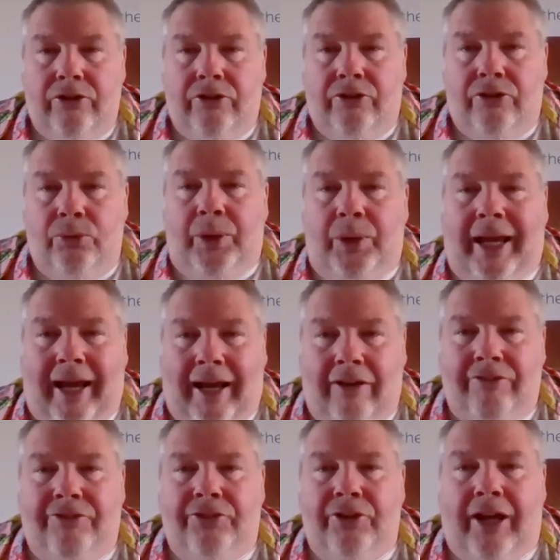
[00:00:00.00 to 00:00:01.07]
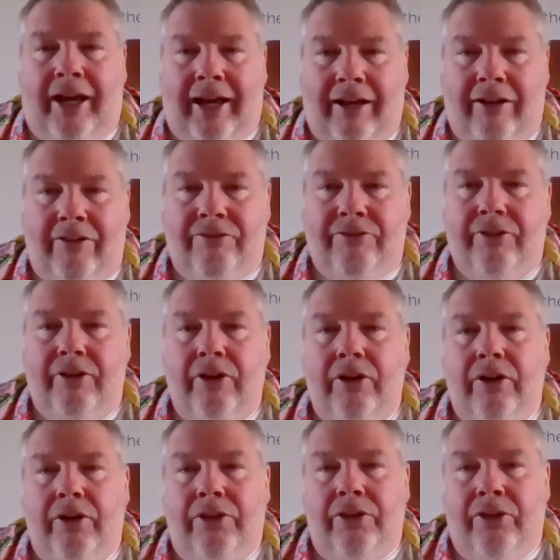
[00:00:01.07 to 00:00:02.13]
do we have to have
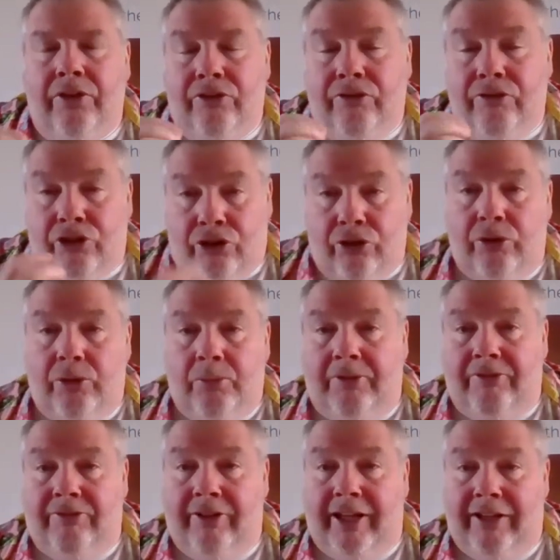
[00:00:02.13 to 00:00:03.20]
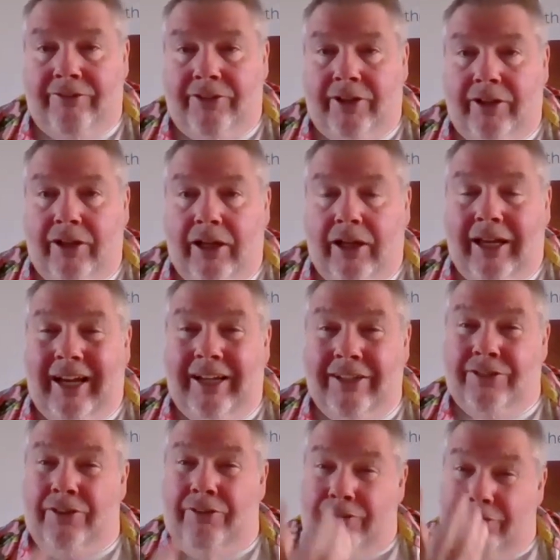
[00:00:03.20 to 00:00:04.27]
the juniper flavor
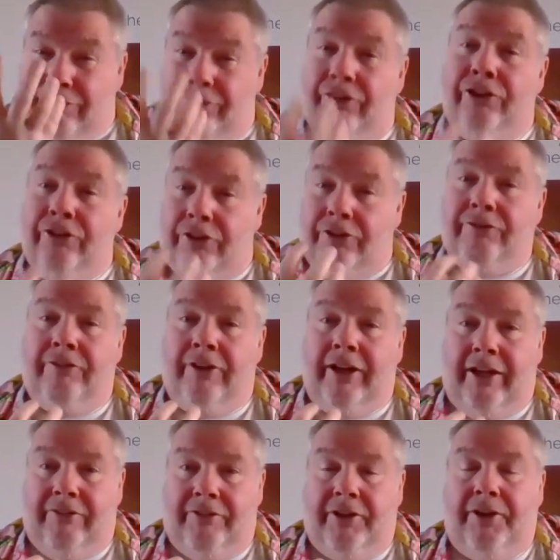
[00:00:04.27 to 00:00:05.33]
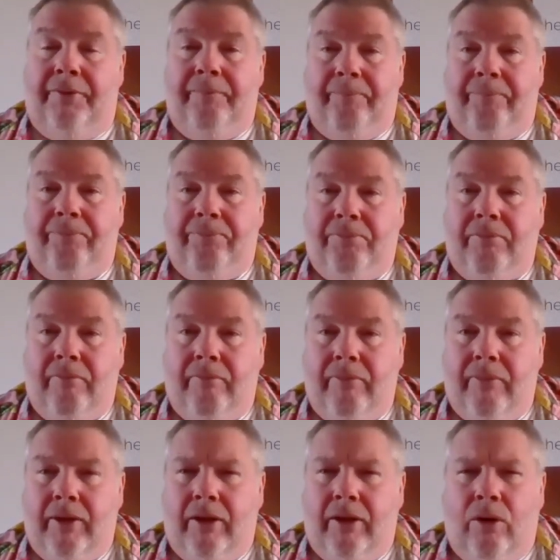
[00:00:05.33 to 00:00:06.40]
as the front flavor?
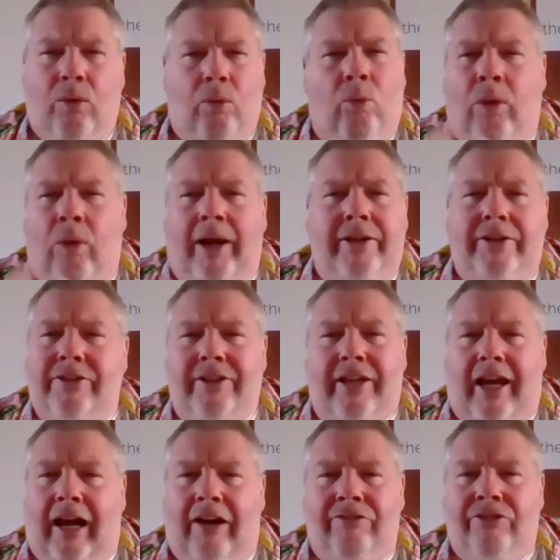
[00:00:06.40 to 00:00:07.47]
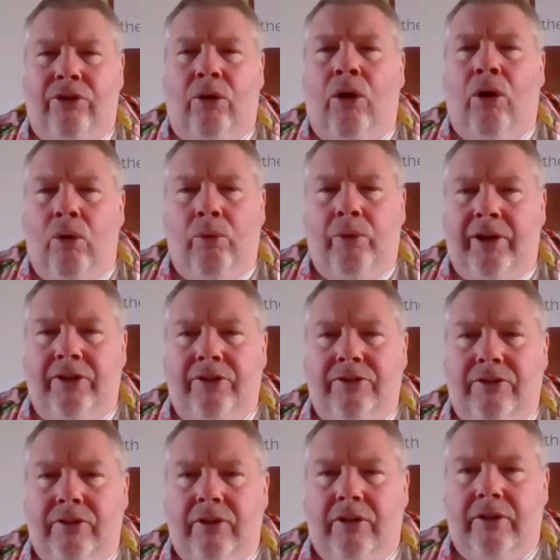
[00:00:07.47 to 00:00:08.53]
Why does it have to always
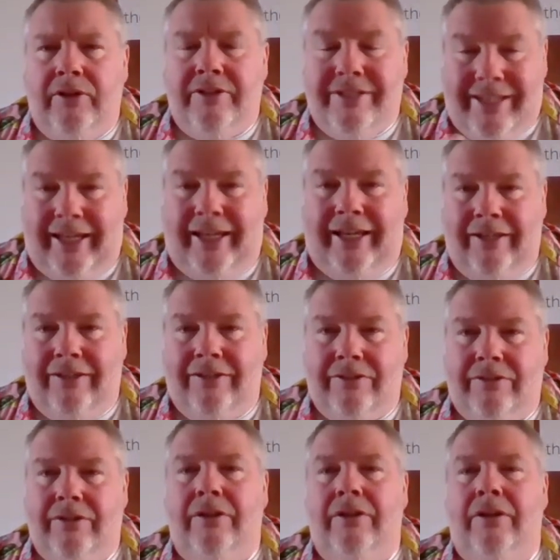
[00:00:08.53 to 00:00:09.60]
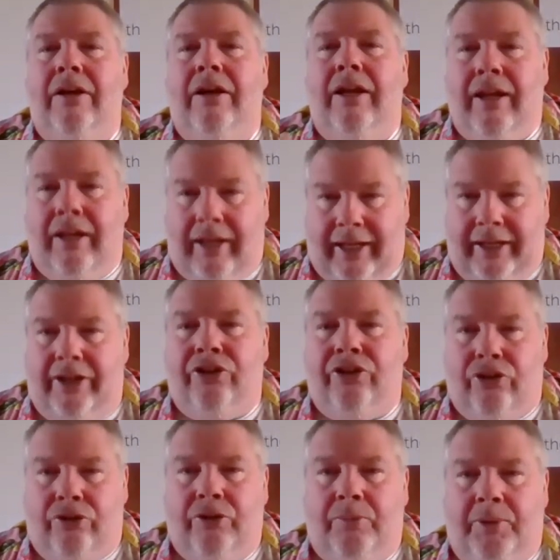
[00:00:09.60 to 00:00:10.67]
taste like
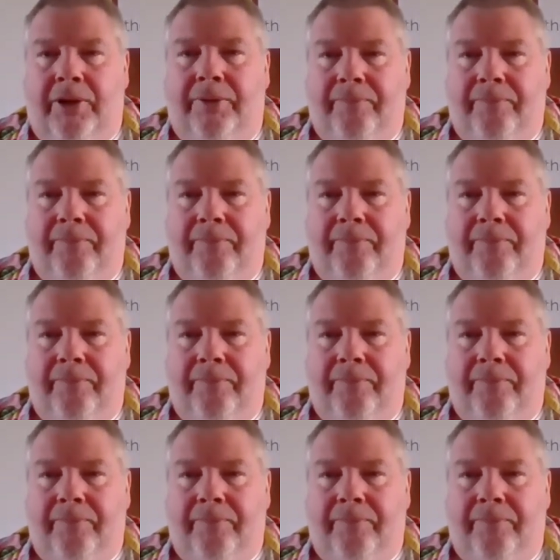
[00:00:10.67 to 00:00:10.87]
juniper?